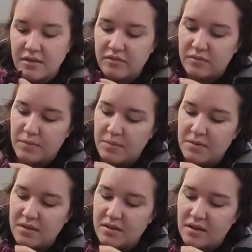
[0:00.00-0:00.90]
So
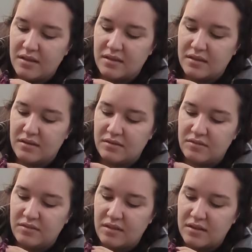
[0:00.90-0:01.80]
maybe I can
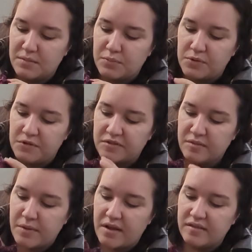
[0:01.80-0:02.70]
just like embroider
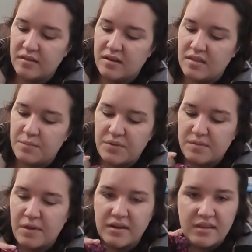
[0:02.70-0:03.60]
some eyes on and then put
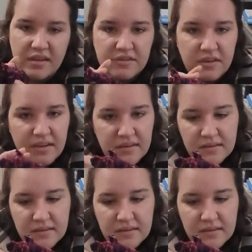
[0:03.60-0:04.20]
them on a keychain,